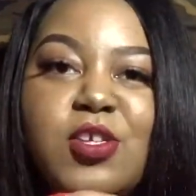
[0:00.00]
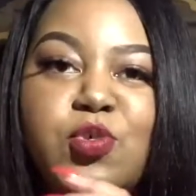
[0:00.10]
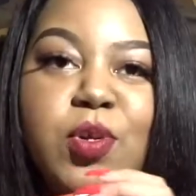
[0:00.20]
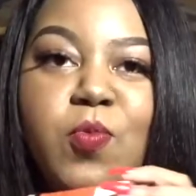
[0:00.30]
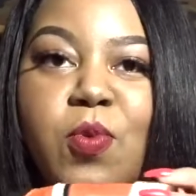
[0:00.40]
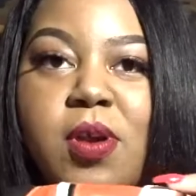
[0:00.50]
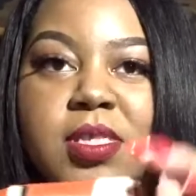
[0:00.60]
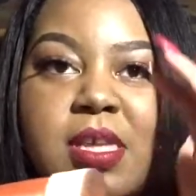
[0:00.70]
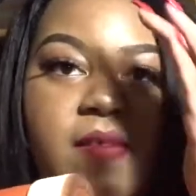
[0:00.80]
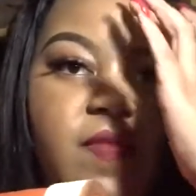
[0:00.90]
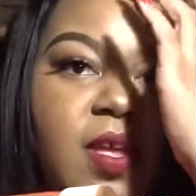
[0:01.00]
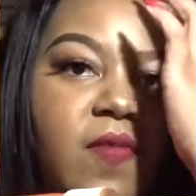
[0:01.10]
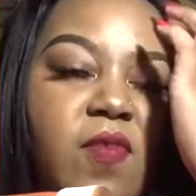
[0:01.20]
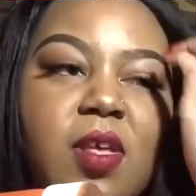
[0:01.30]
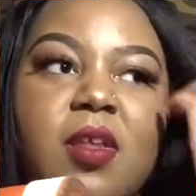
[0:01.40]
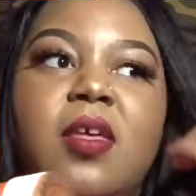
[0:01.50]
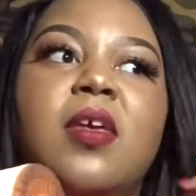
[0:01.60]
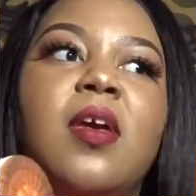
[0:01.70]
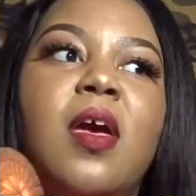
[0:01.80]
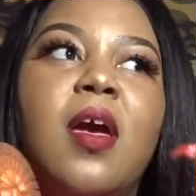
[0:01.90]
the Jordan 1s have
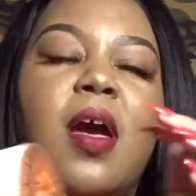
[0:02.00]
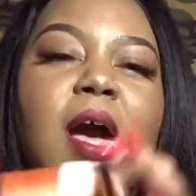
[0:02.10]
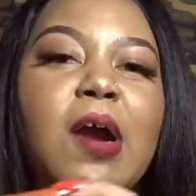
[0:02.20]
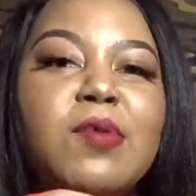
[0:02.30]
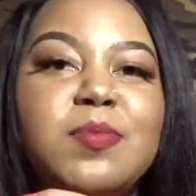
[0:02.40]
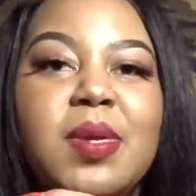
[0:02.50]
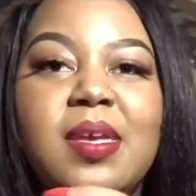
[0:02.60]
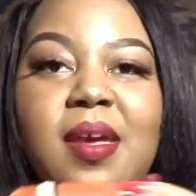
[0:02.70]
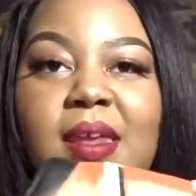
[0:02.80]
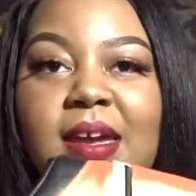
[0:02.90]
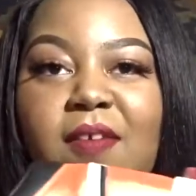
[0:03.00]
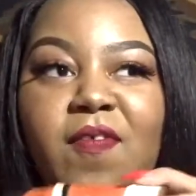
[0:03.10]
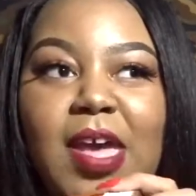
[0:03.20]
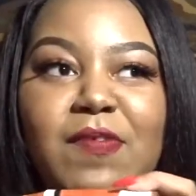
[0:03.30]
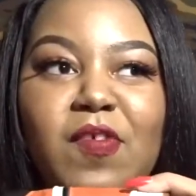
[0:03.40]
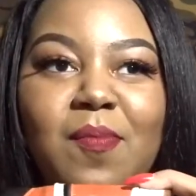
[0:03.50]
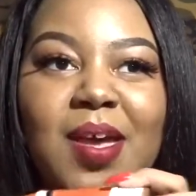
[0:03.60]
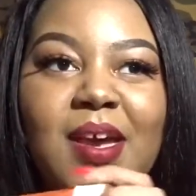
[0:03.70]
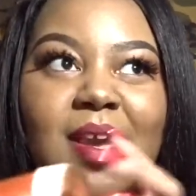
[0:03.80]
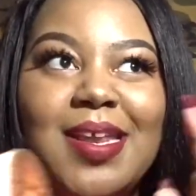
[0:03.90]
definitely always been kind of like a fave of
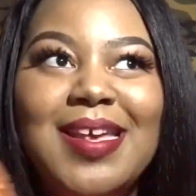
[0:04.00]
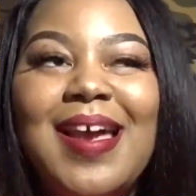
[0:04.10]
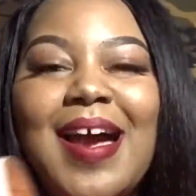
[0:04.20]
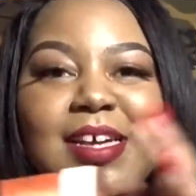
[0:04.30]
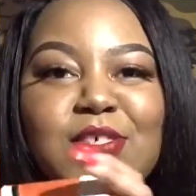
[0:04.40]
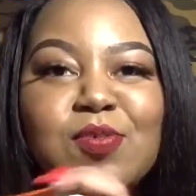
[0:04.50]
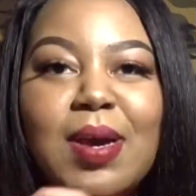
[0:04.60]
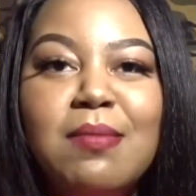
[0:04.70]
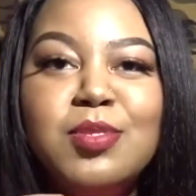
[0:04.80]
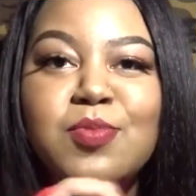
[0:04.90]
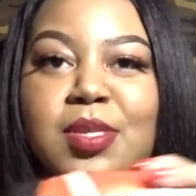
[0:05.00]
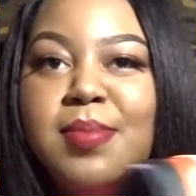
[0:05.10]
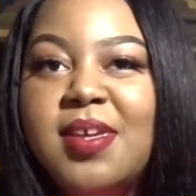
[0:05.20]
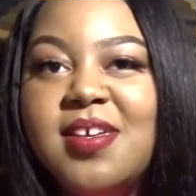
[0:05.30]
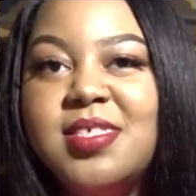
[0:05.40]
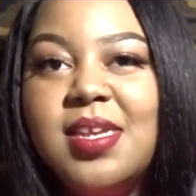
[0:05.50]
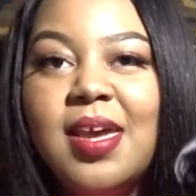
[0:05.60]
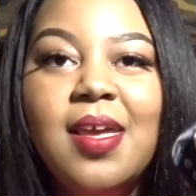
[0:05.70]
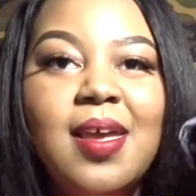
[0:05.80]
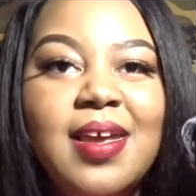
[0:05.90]
mine. In high school, I was really big into
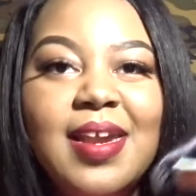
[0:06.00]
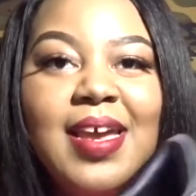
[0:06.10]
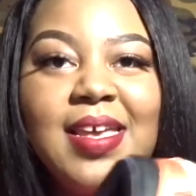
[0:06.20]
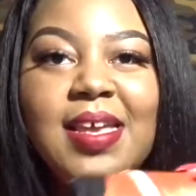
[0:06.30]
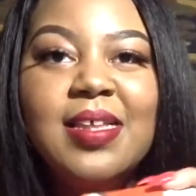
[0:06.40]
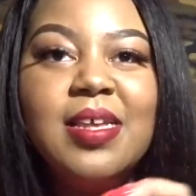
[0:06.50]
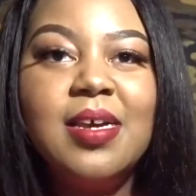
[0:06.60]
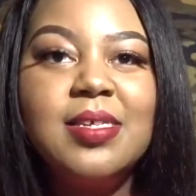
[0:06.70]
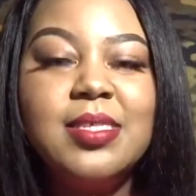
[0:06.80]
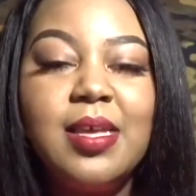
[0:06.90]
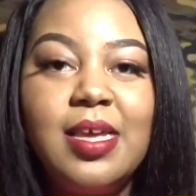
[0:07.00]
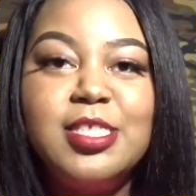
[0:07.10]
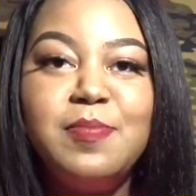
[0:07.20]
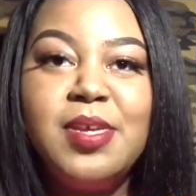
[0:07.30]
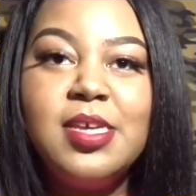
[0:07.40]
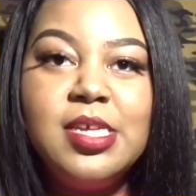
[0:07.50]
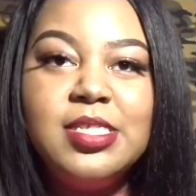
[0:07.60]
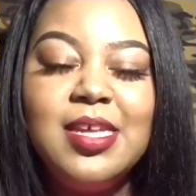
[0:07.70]
like Nike Dunks and SBs.